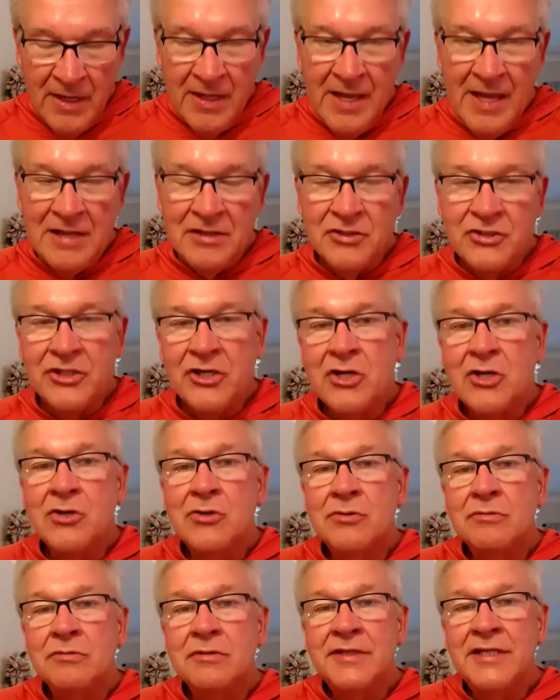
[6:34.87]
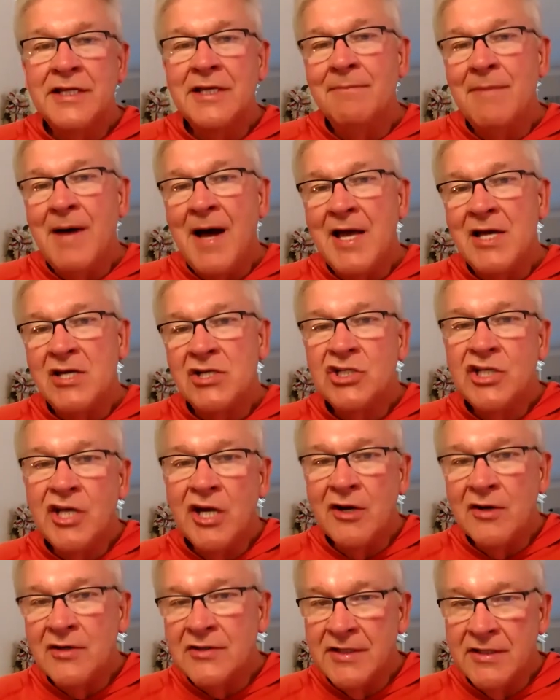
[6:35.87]
And so Nehemiah
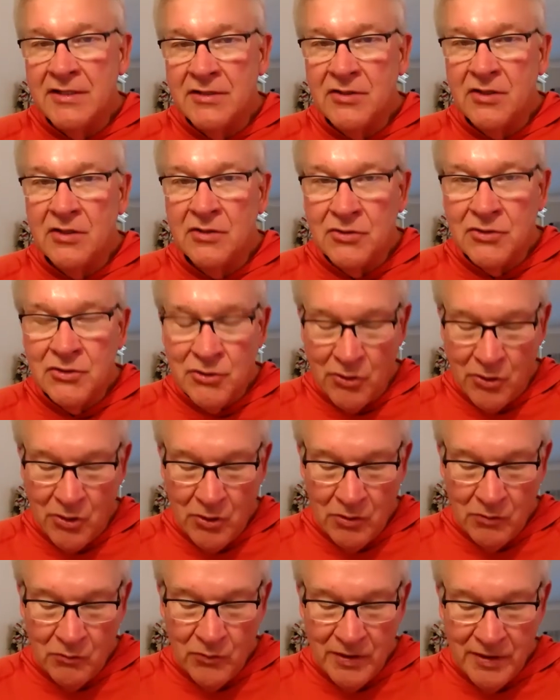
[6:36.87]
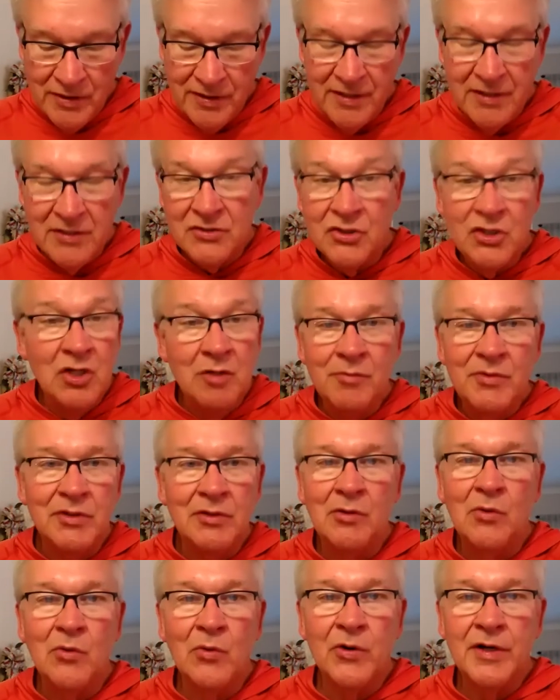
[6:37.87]
shares his concern with his human
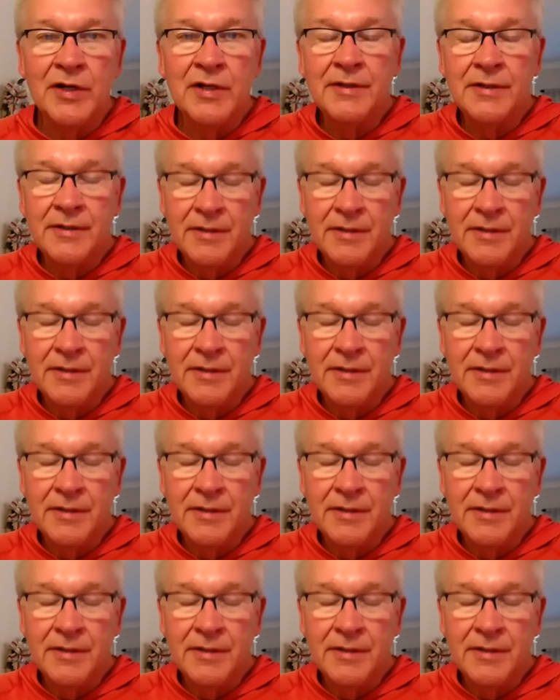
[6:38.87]
lord,